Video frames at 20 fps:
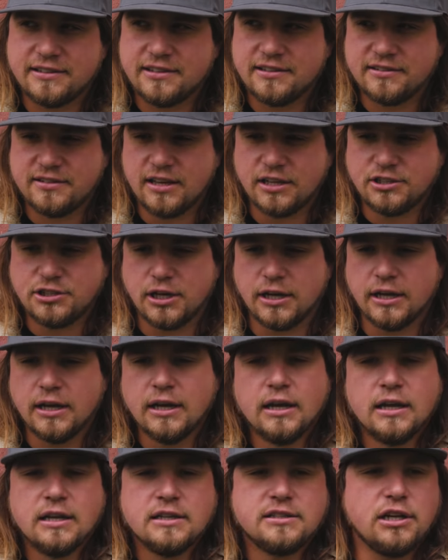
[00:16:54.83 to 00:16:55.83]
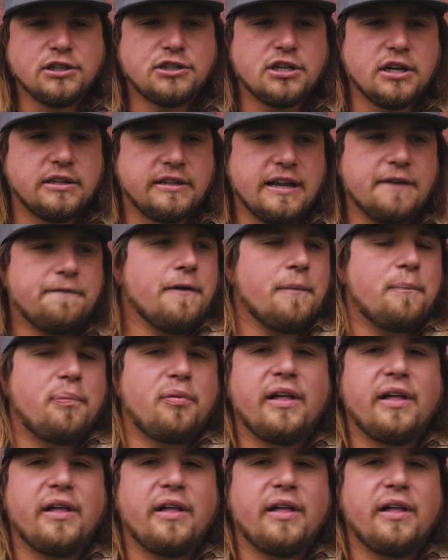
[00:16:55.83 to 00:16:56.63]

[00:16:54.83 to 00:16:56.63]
This is such a such a different